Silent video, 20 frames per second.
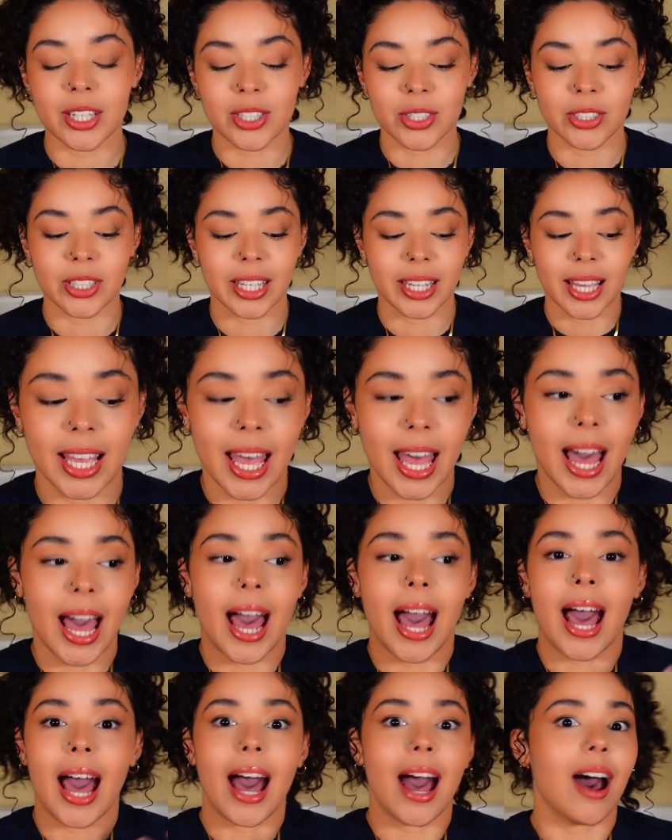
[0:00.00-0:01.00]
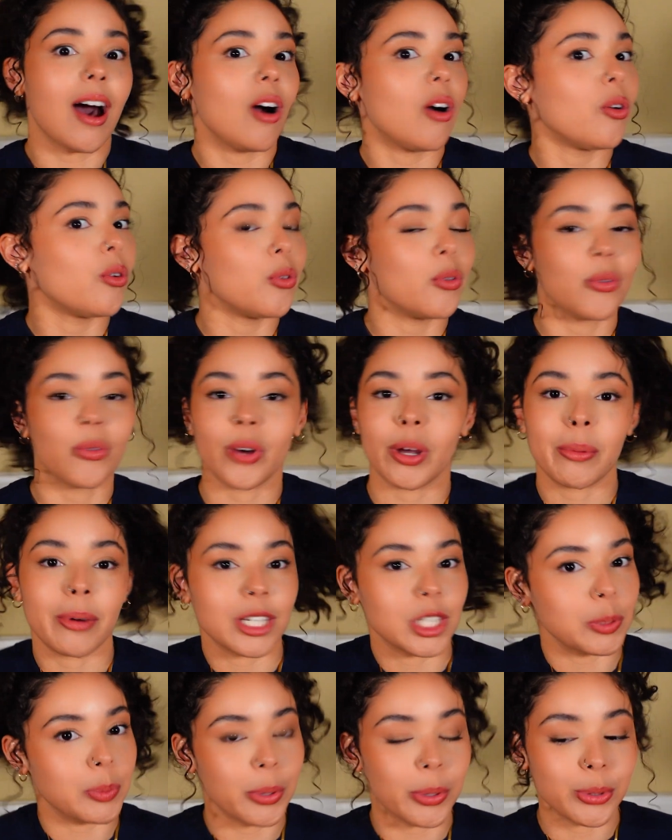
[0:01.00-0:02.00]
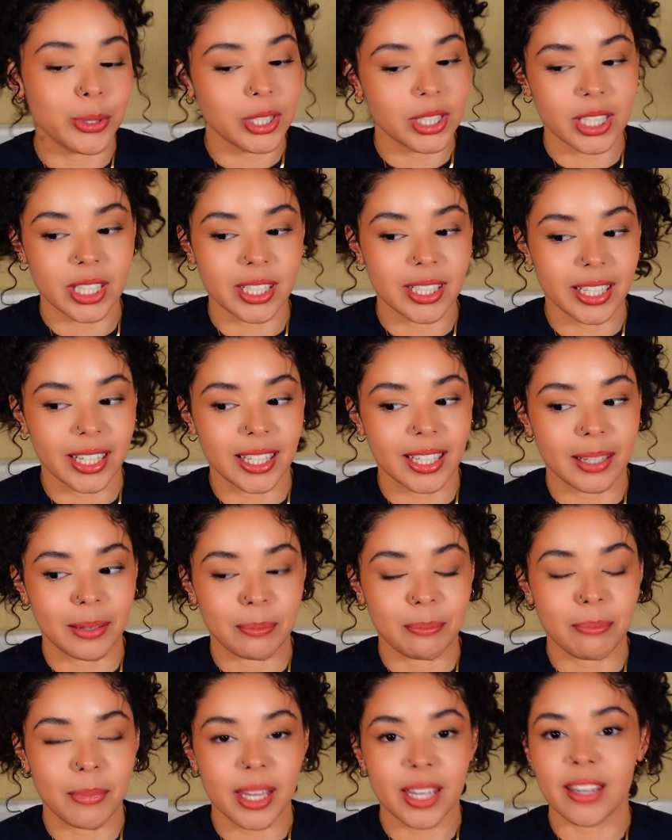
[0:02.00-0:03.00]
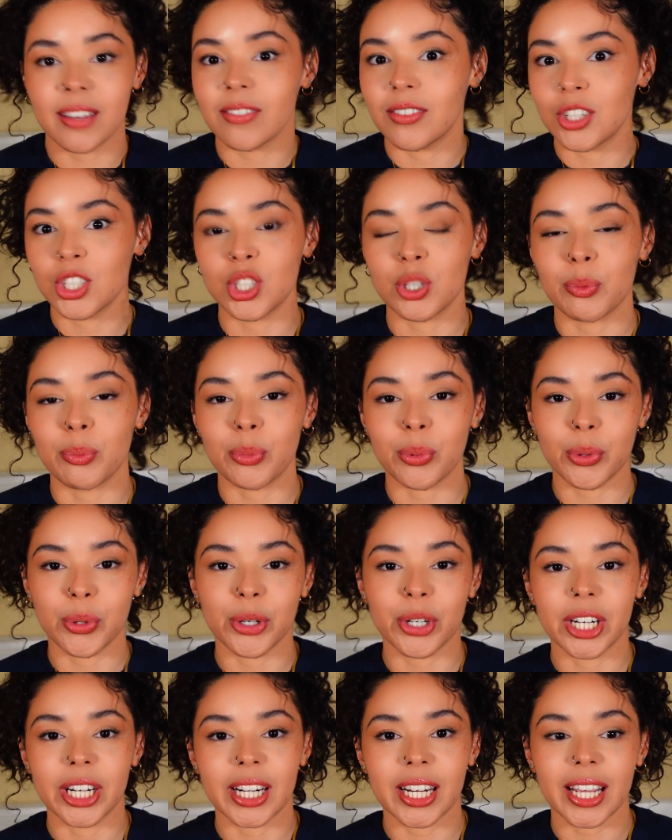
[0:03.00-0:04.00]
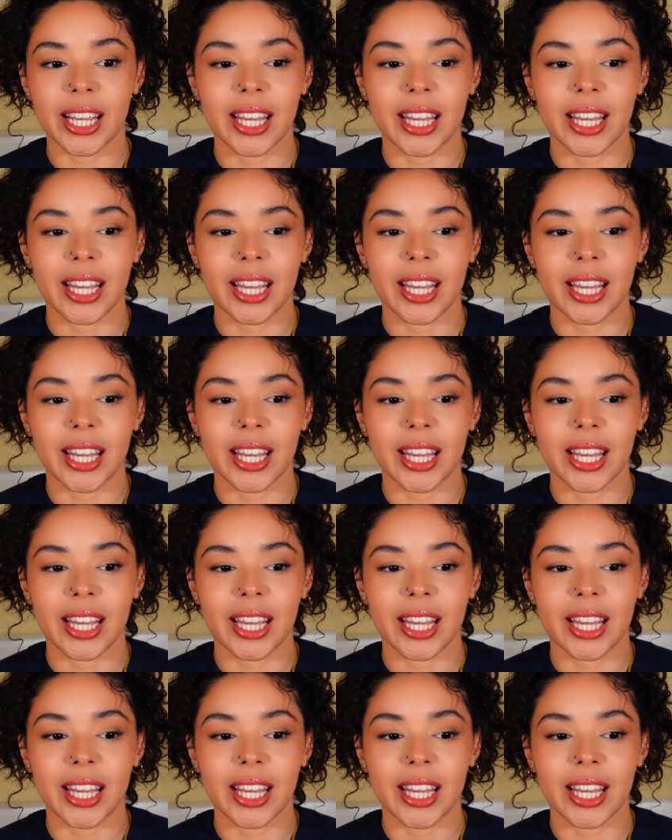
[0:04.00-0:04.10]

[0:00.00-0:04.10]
So like how am I supposed to like make a vision board